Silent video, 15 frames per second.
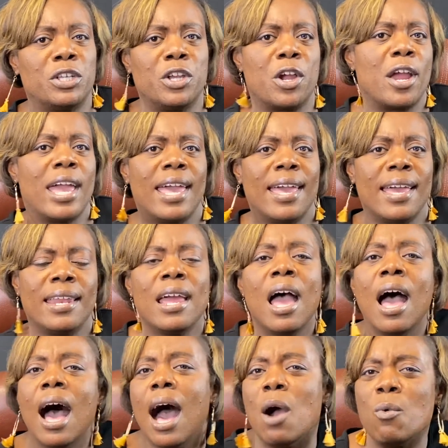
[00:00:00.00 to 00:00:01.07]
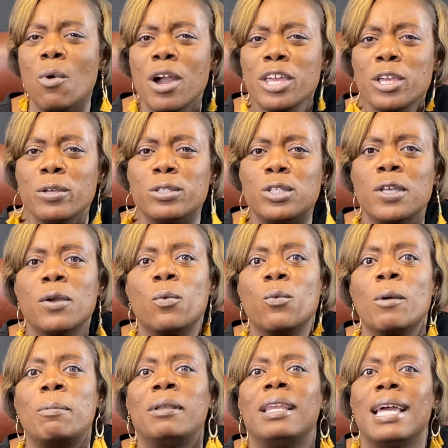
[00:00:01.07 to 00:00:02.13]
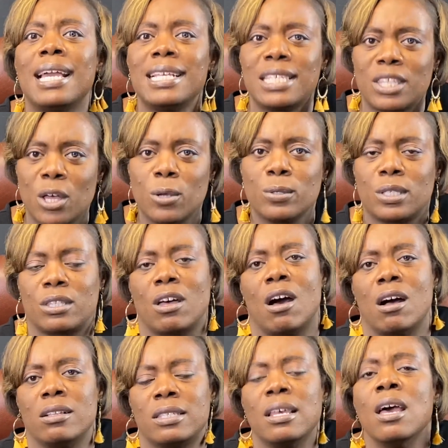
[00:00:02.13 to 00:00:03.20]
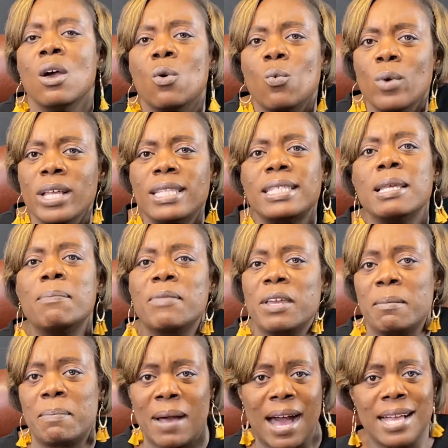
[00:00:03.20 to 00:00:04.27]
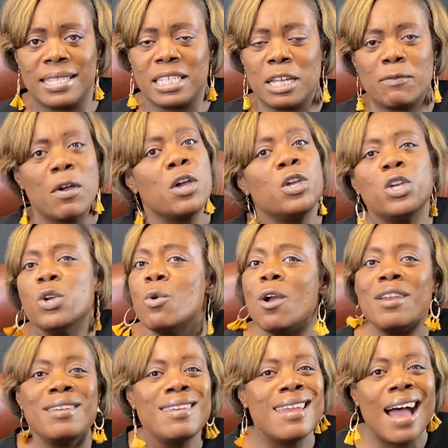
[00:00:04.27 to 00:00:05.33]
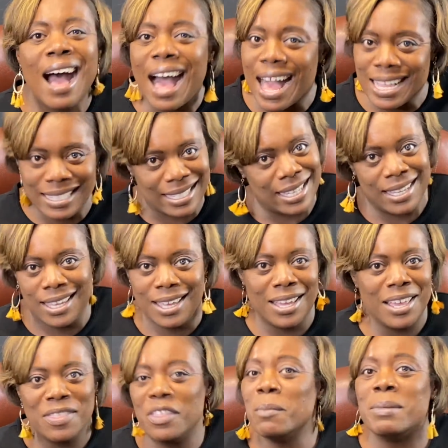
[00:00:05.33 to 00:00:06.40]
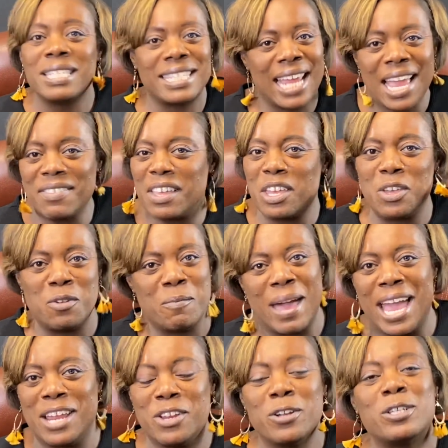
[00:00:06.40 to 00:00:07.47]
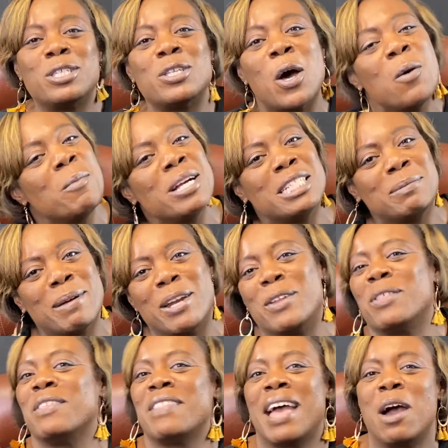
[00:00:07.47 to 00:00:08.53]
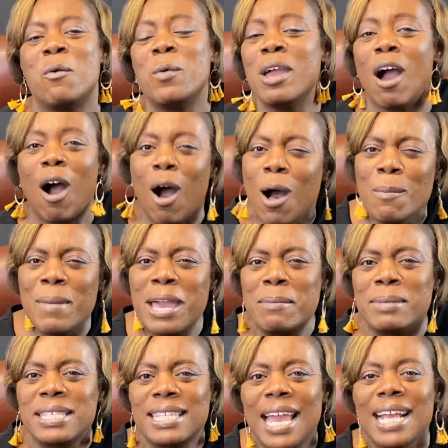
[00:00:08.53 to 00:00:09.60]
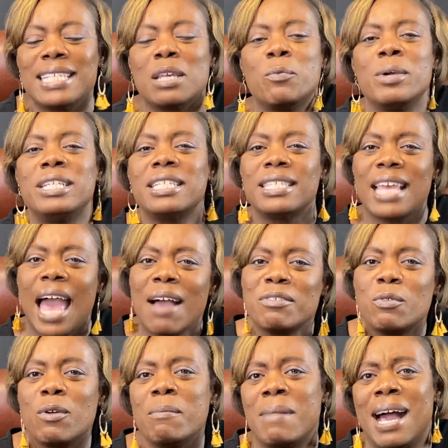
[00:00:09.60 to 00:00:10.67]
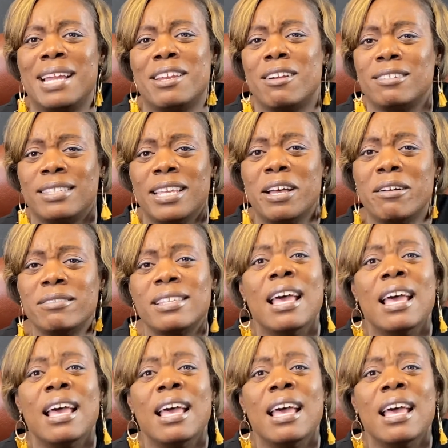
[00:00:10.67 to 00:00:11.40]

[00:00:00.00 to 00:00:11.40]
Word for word: your head, I want you to replace those thoughts with something positive. You are not the mistake that you made. You're so much better than that. We all make mistakes and we just have to remind ourselves